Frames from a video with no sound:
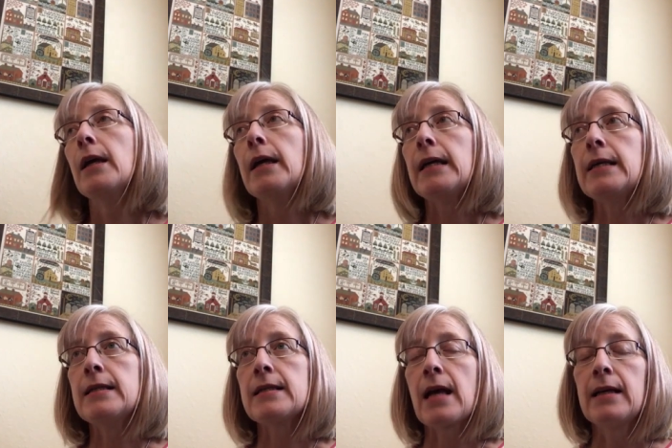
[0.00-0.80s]
He
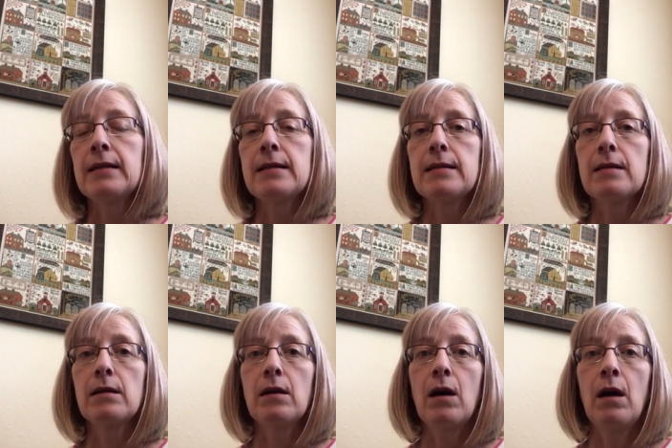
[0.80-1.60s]
decides
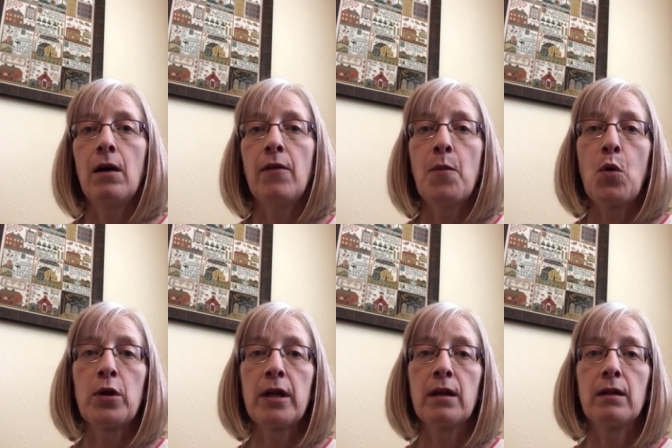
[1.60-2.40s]

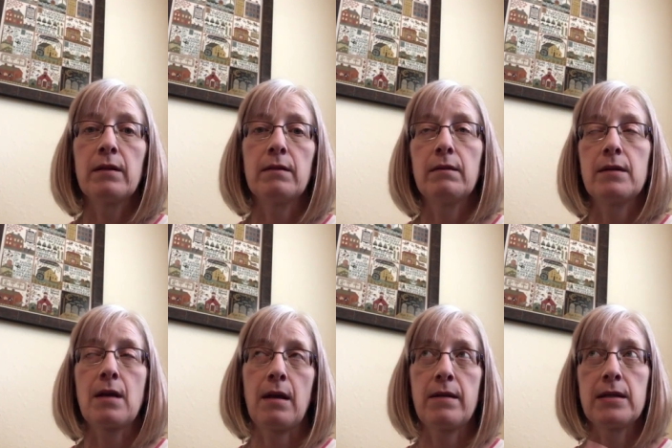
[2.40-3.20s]

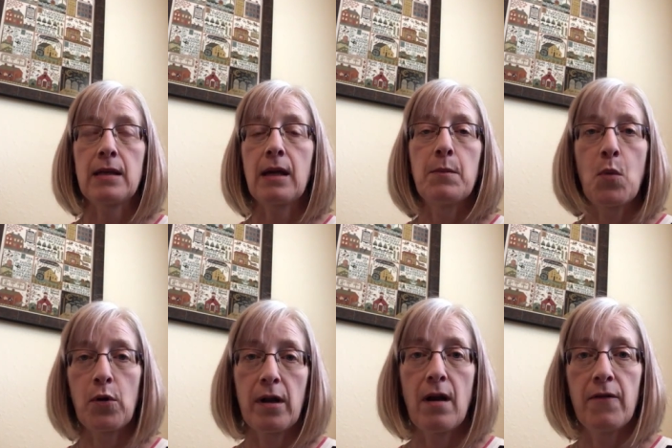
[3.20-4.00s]
the second
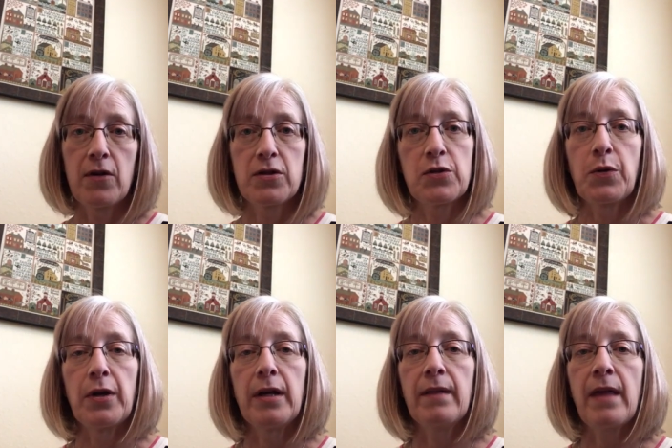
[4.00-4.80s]
morning of our
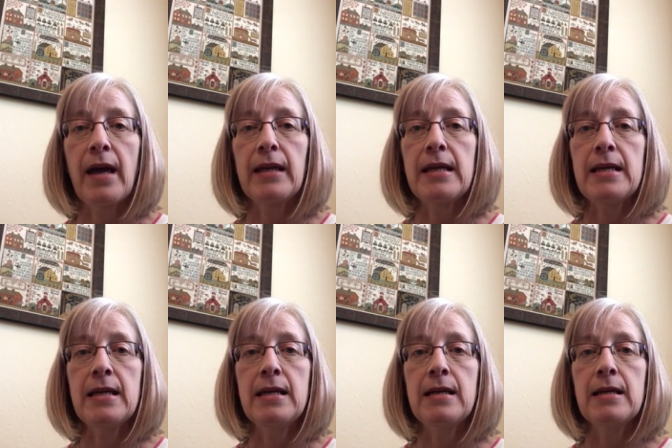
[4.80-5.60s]
story, that
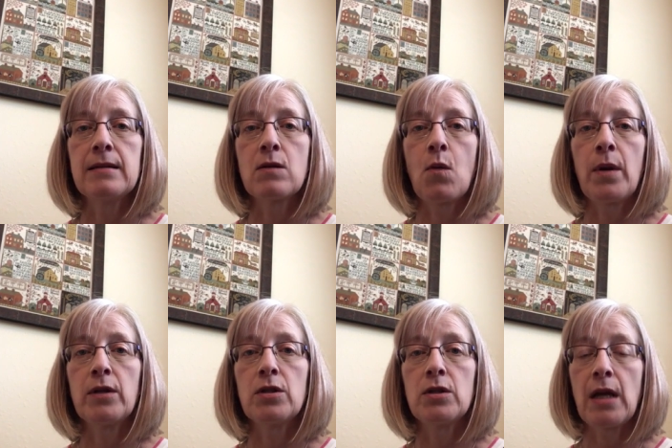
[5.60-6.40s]
he is going
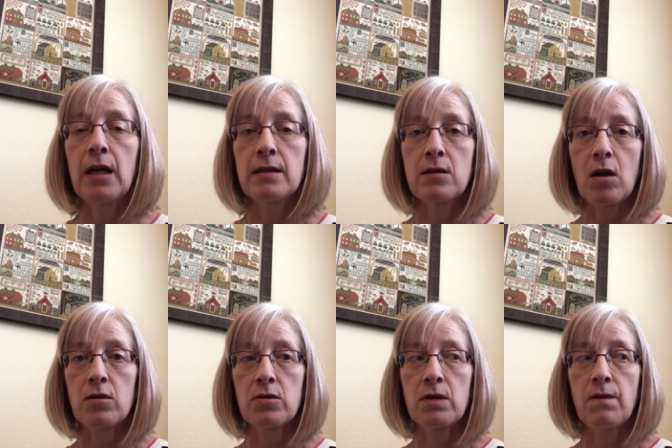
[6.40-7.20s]
to take his
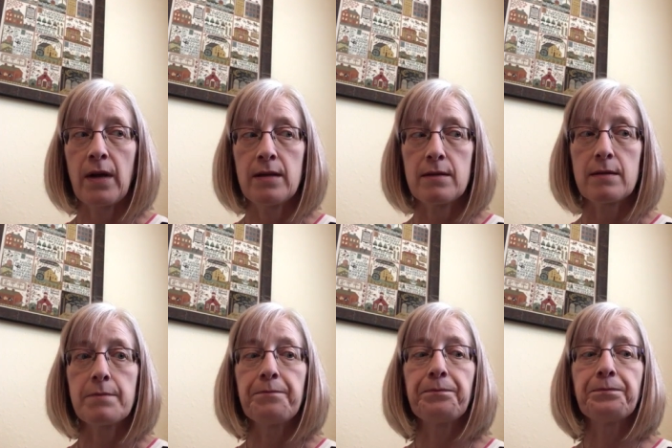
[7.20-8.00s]
daughter's advice
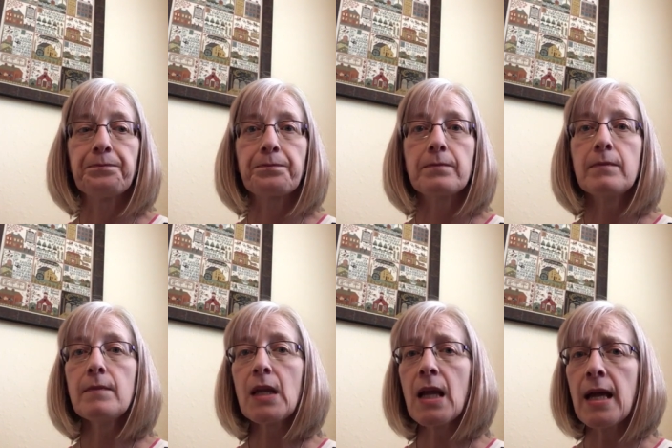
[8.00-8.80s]

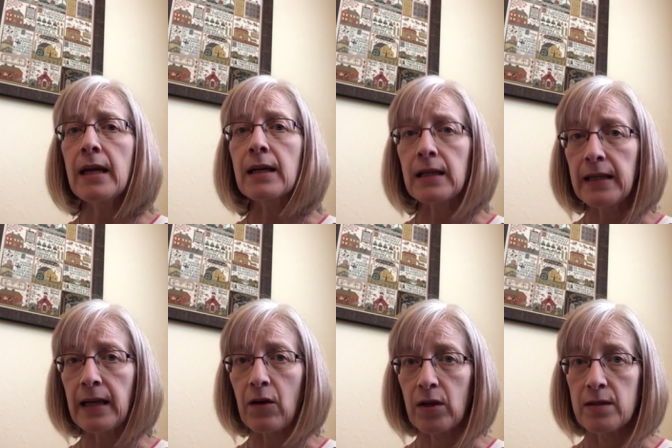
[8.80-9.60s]
and clean
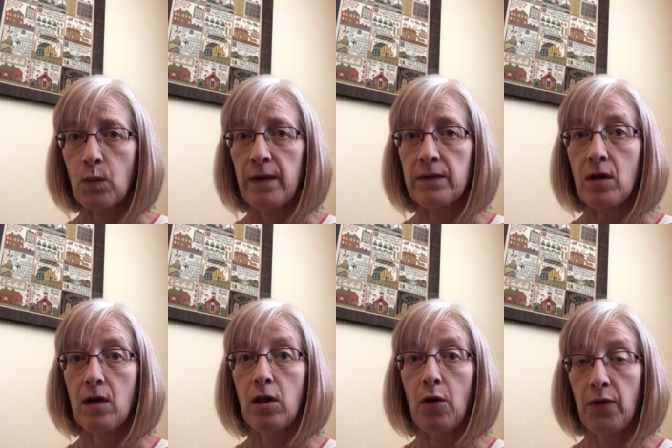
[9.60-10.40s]
out his wife's
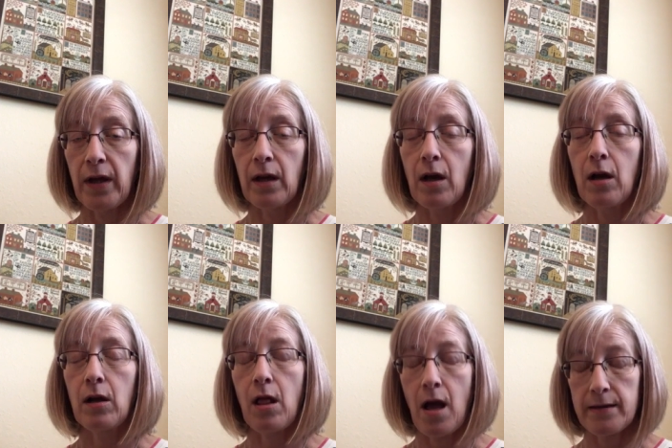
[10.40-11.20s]
clothing
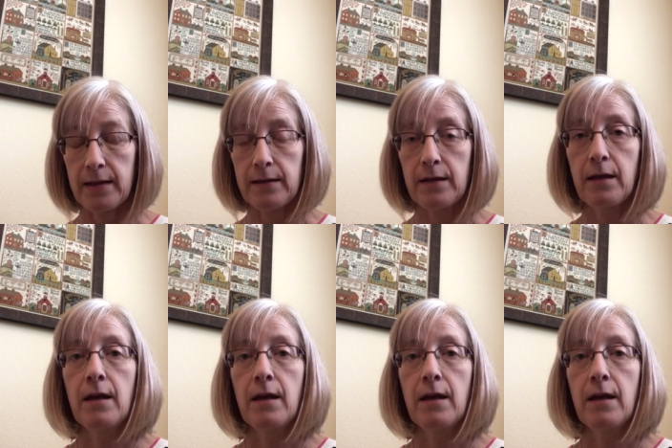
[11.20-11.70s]
closet.